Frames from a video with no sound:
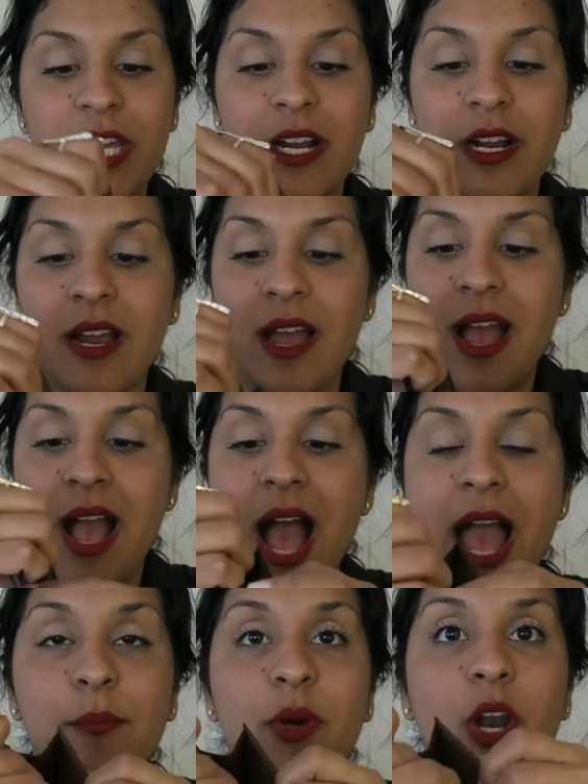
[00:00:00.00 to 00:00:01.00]
here.
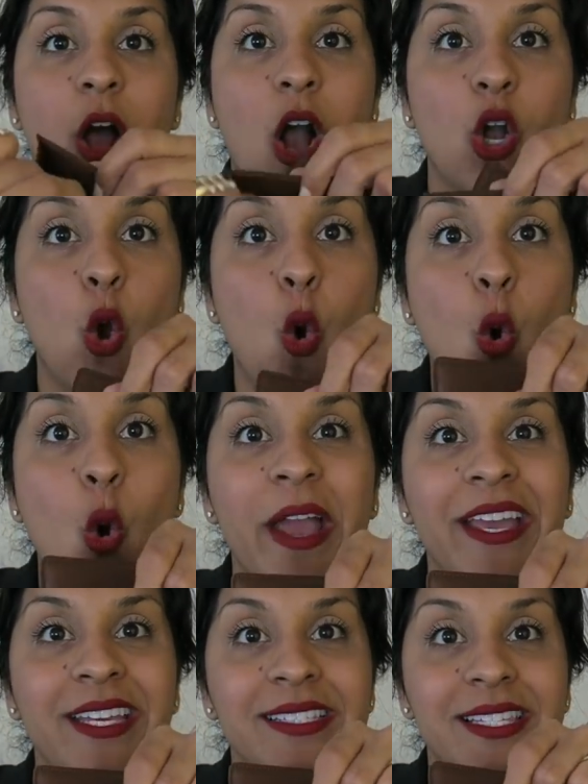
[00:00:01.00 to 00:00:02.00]
I put
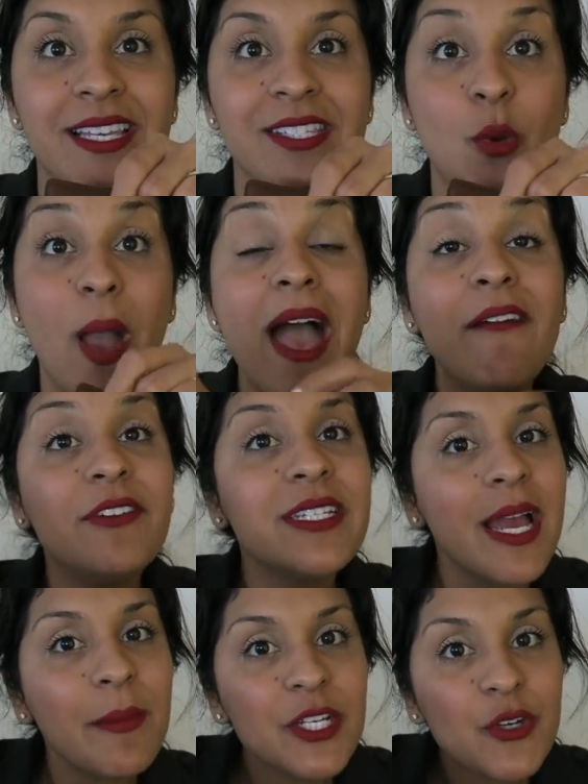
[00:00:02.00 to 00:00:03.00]
coins. So every
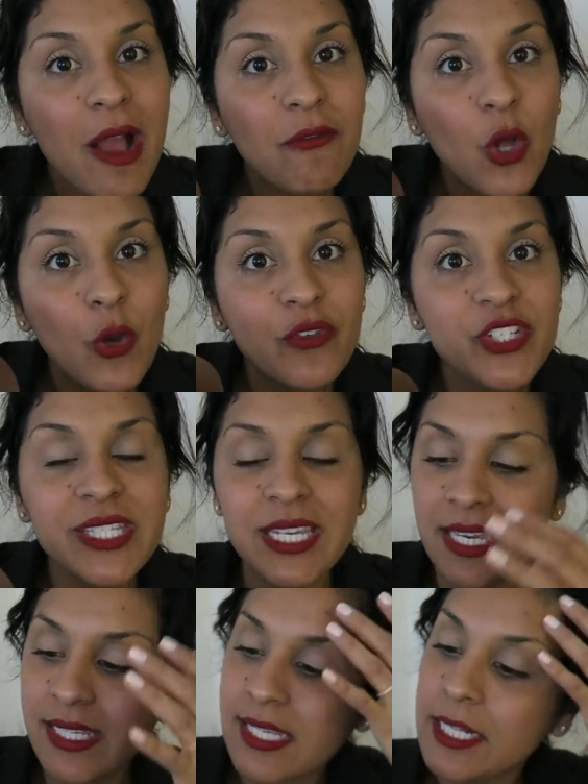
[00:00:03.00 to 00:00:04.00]
time I travel
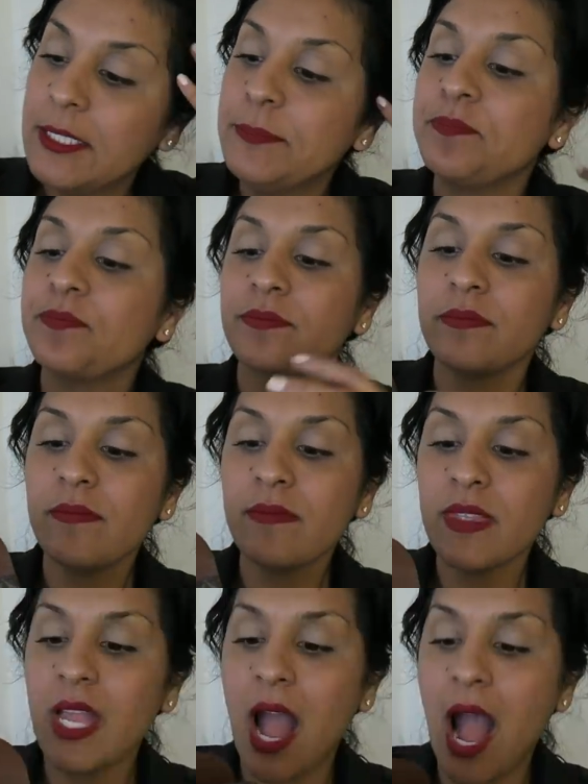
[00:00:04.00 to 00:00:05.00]
overseas,
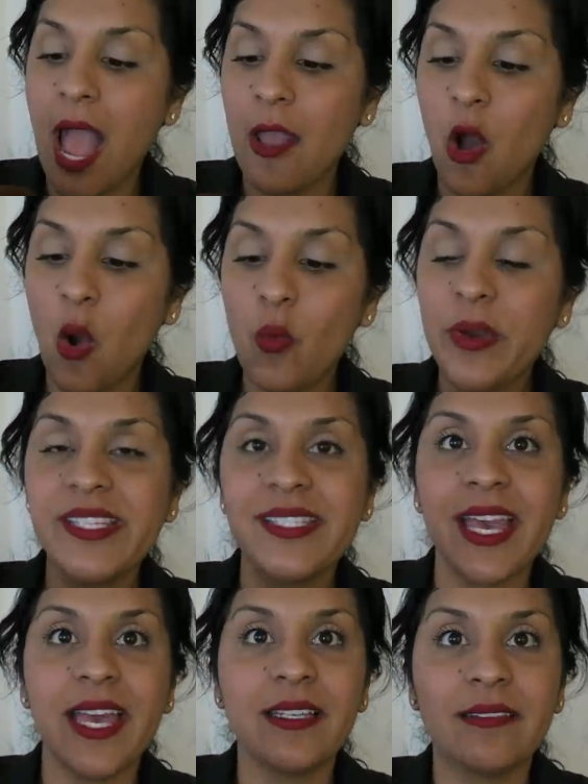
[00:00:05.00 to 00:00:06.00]
I
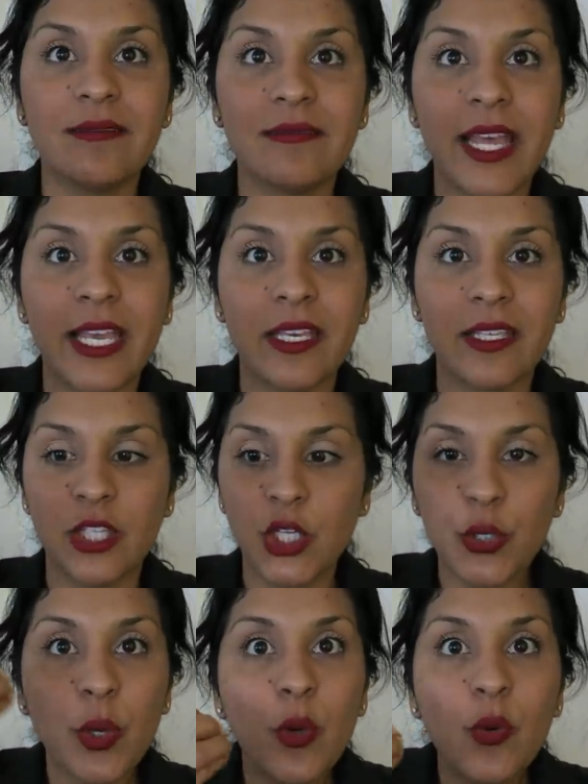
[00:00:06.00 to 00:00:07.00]
always get like
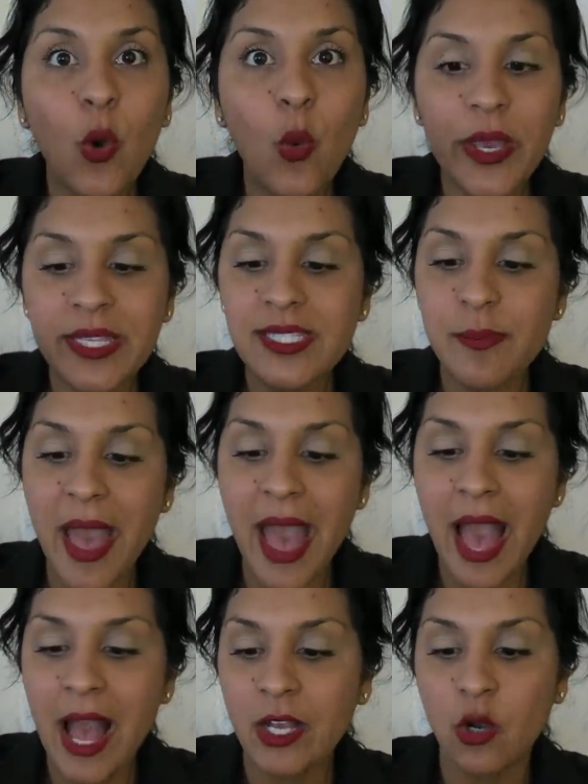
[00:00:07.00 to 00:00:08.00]
Euro coins
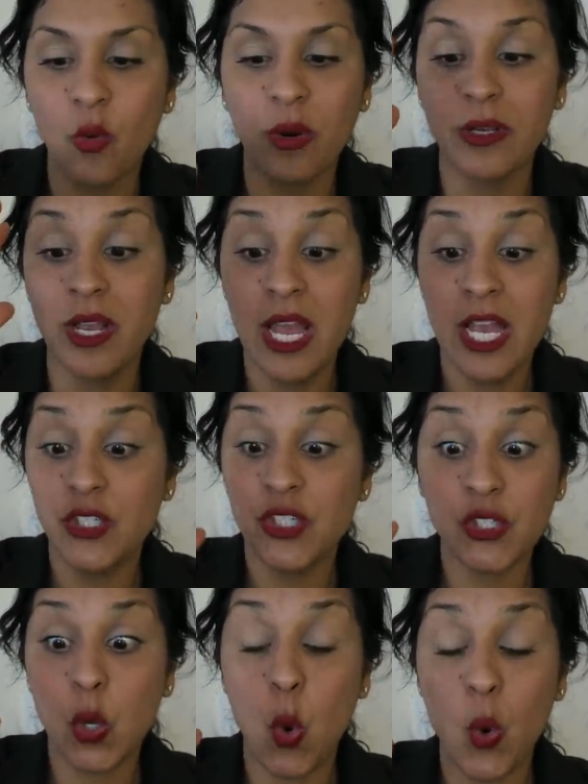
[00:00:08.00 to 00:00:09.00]
back or
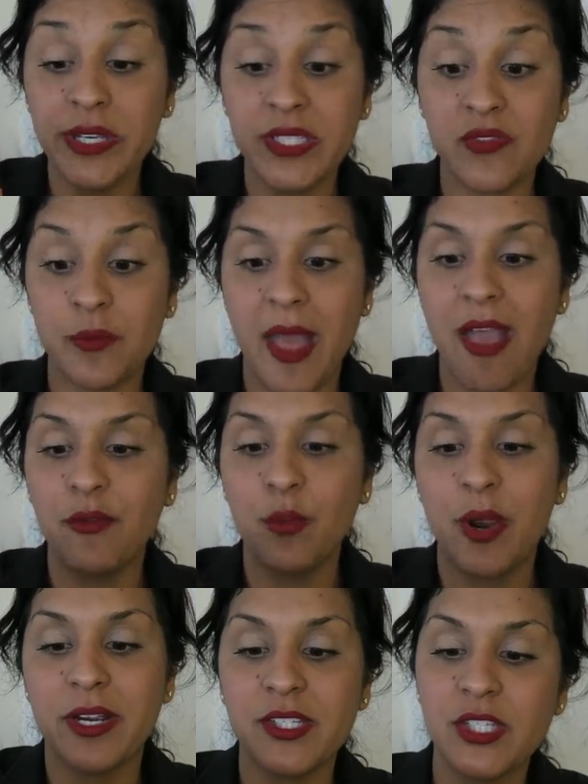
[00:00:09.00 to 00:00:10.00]
just coins from
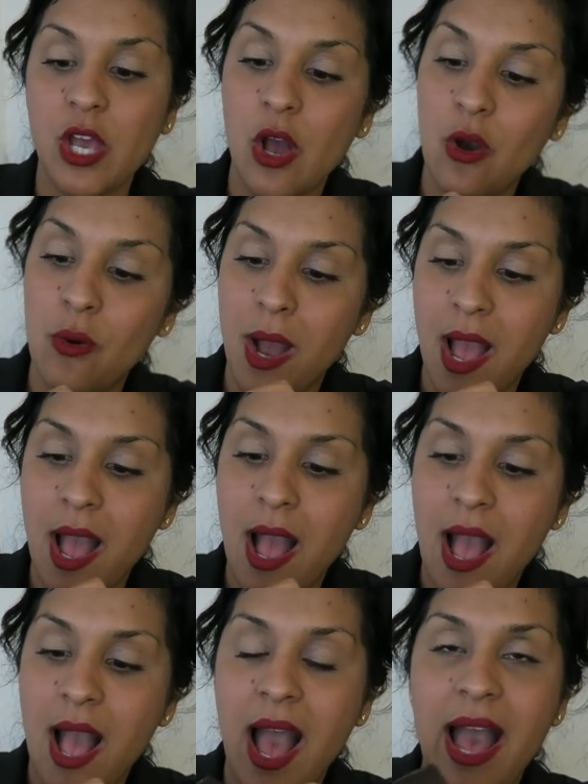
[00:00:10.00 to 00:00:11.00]
everywhere. So
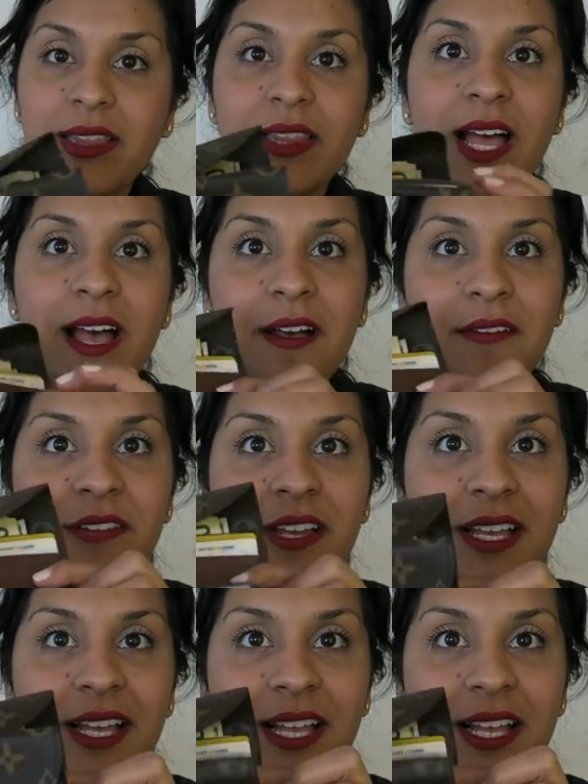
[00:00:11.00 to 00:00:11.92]
I love